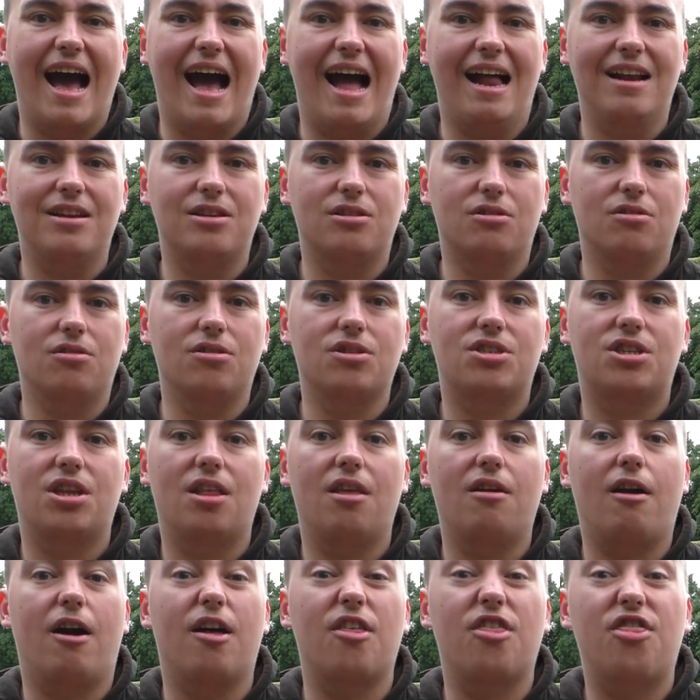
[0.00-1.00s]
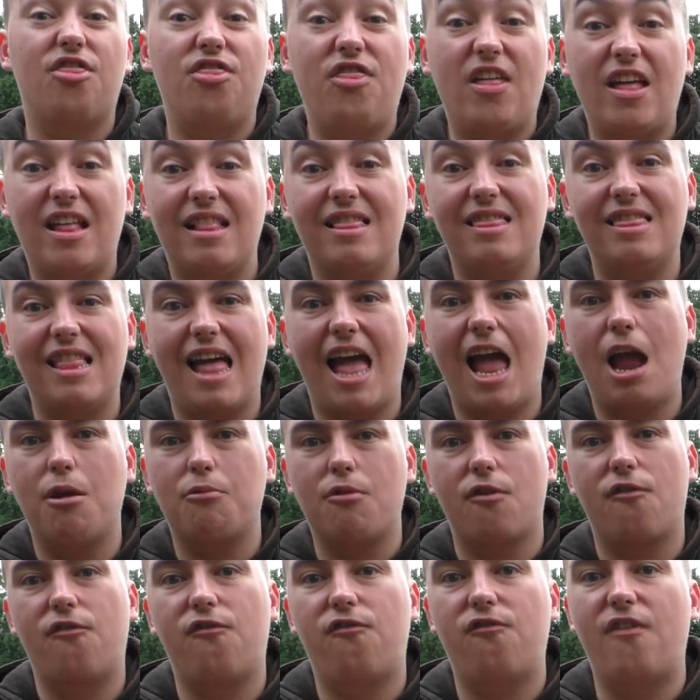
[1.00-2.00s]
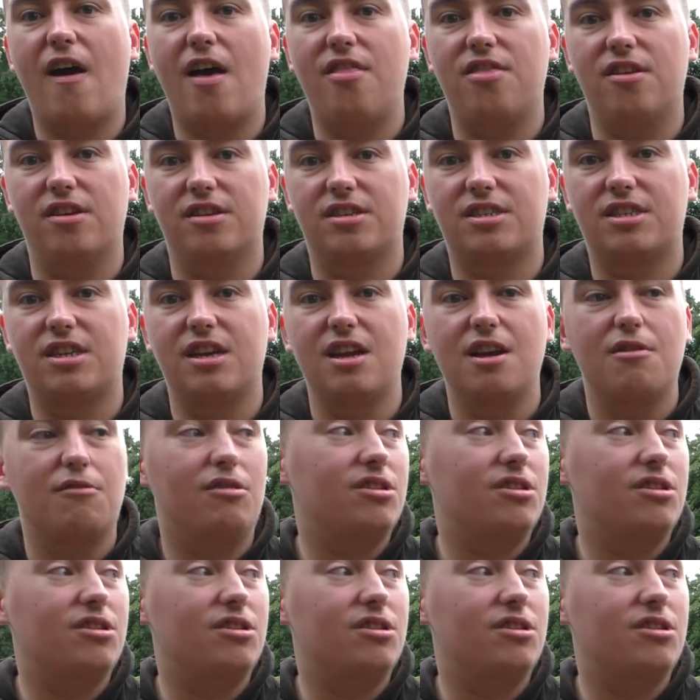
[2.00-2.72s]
and also they've got a thick layer of feathers,